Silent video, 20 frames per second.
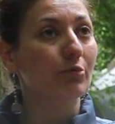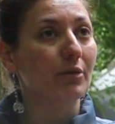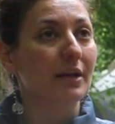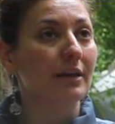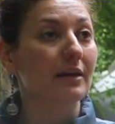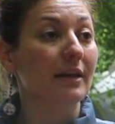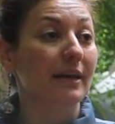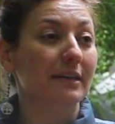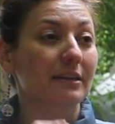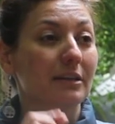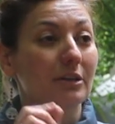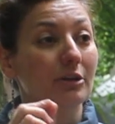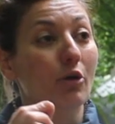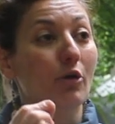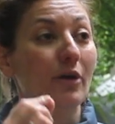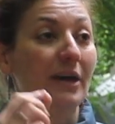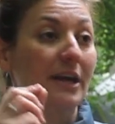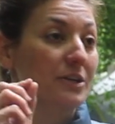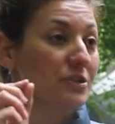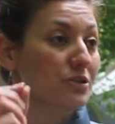when like the
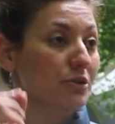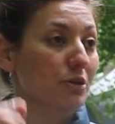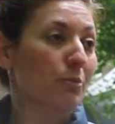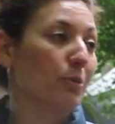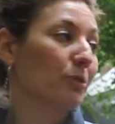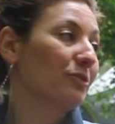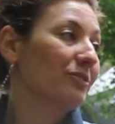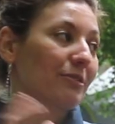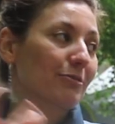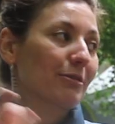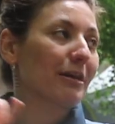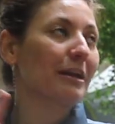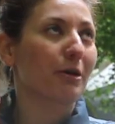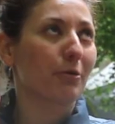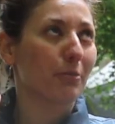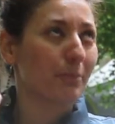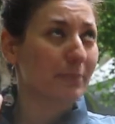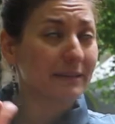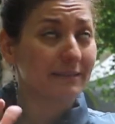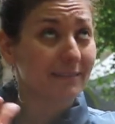occasional
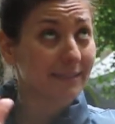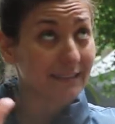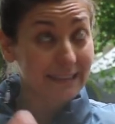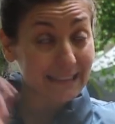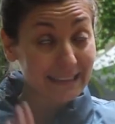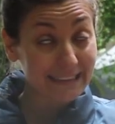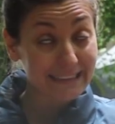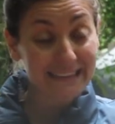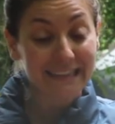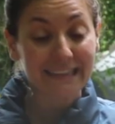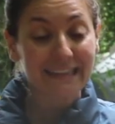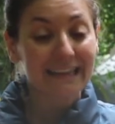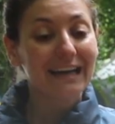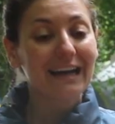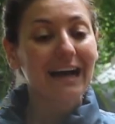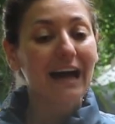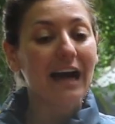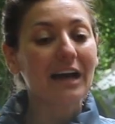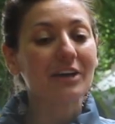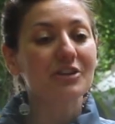mozzarella on pizza, like
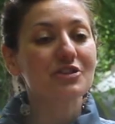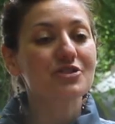I